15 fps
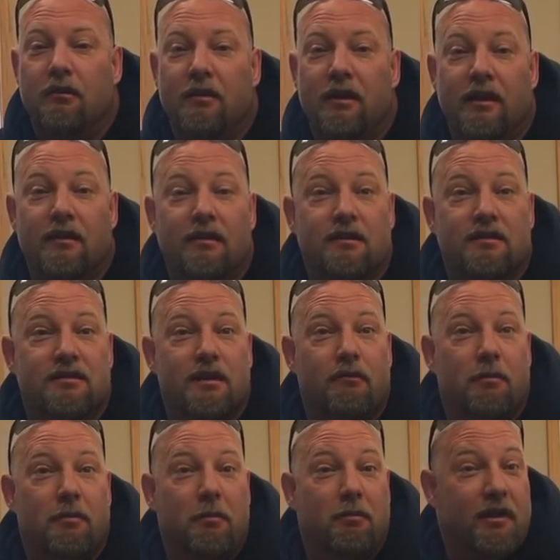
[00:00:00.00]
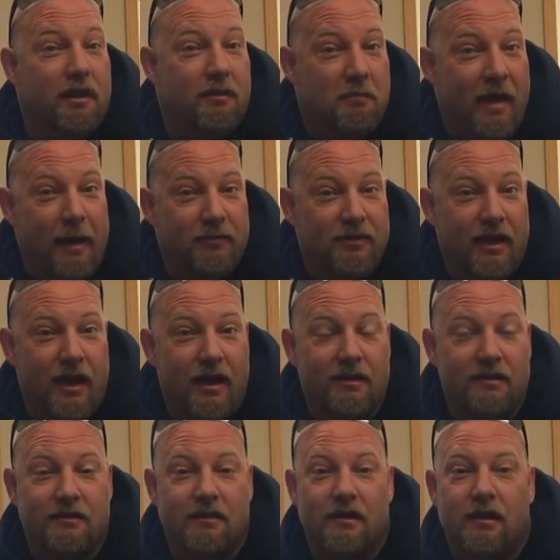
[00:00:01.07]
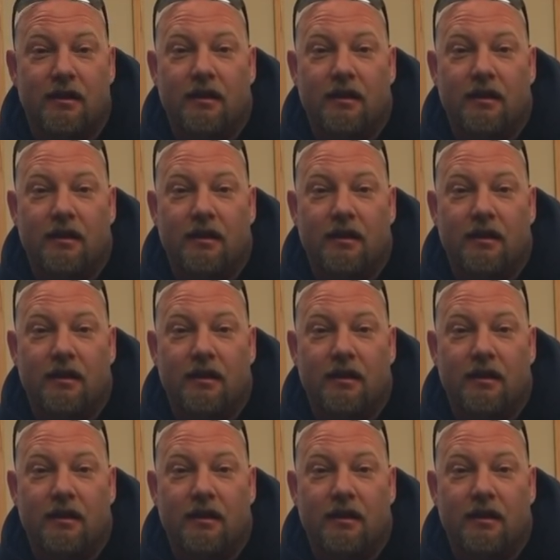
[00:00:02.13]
we had several people getting baptized,